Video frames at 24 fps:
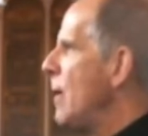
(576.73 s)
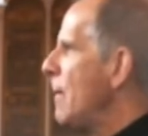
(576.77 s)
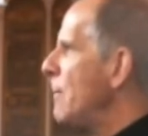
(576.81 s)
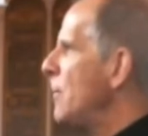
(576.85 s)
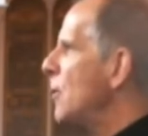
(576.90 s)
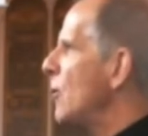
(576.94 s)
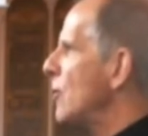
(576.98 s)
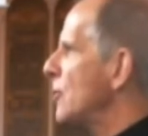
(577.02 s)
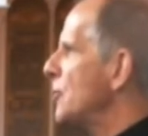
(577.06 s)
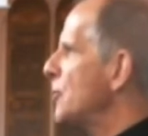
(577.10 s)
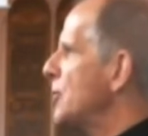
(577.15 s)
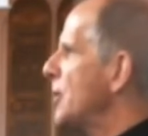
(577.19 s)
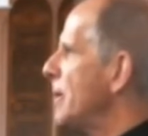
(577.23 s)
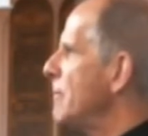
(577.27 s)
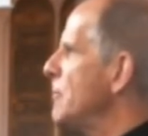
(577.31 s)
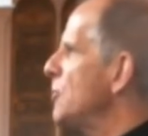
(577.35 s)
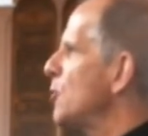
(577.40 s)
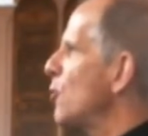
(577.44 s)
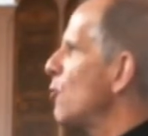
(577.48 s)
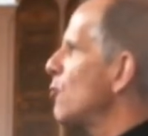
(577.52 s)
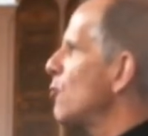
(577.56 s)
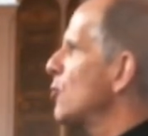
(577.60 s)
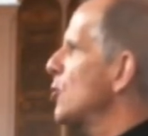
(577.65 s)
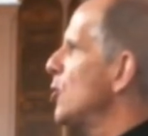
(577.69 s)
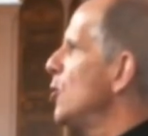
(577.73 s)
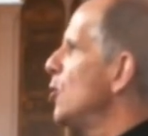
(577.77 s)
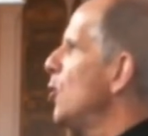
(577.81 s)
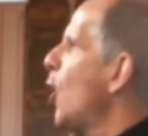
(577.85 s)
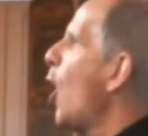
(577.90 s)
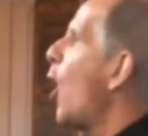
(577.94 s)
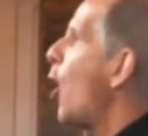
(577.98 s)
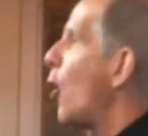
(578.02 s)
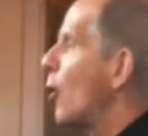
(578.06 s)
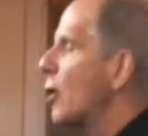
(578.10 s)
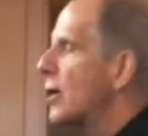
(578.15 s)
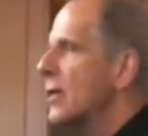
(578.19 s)
you haven't got some doors
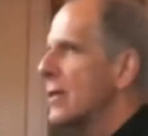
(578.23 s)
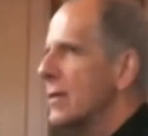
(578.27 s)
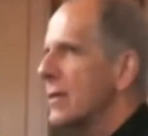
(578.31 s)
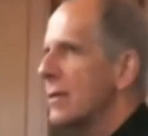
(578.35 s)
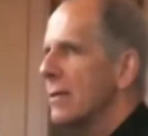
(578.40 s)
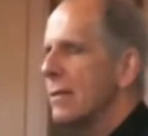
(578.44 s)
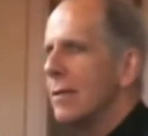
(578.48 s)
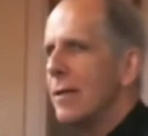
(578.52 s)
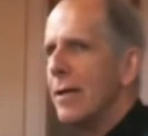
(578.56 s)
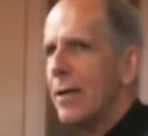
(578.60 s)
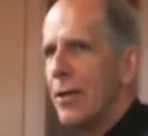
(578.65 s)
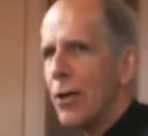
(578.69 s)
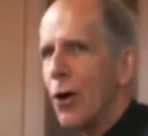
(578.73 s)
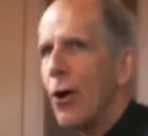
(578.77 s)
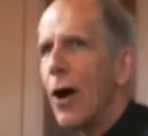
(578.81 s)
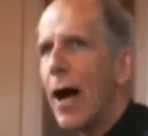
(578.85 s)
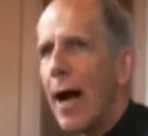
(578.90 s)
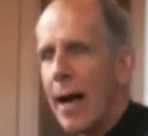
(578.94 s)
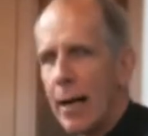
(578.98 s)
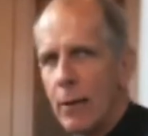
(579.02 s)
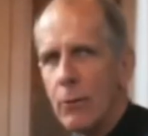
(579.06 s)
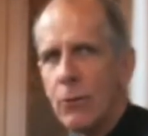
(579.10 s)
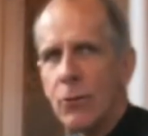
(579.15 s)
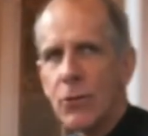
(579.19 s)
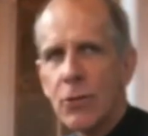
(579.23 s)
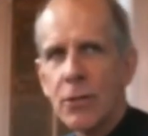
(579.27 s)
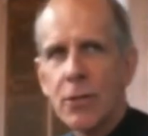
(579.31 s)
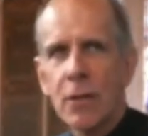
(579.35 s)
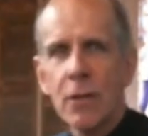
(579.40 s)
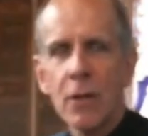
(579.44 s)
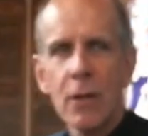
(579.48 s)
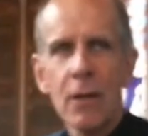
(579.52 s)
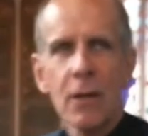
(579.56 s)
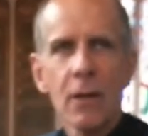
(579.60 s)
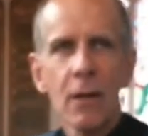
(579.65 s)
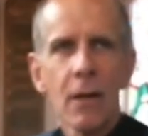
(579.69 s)
locked in your
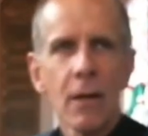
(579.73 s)
house.